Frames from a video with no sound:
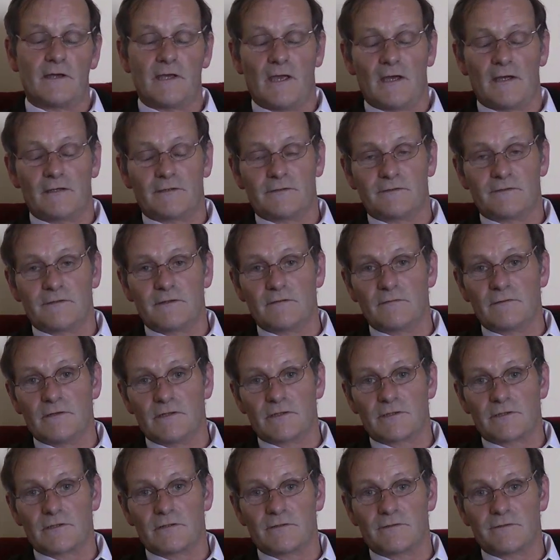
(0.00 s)
I had
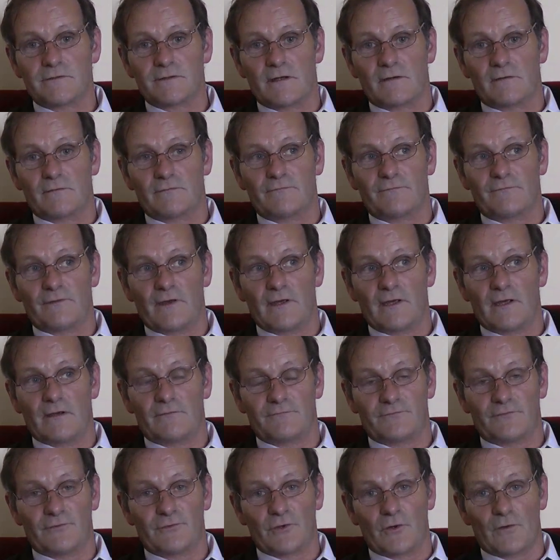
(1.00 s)
serious concerns. I
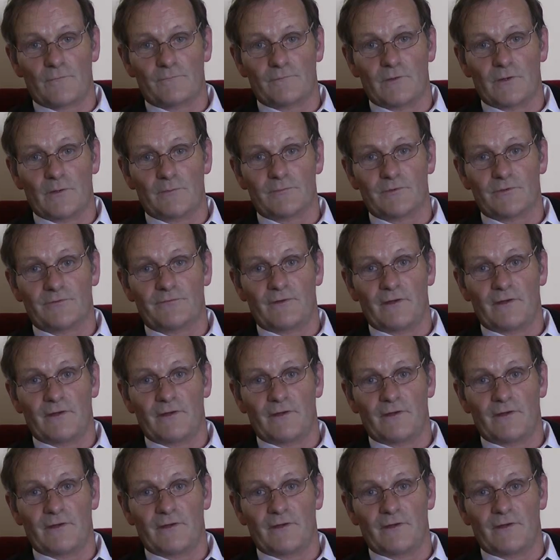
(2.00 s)
asked the Turf Club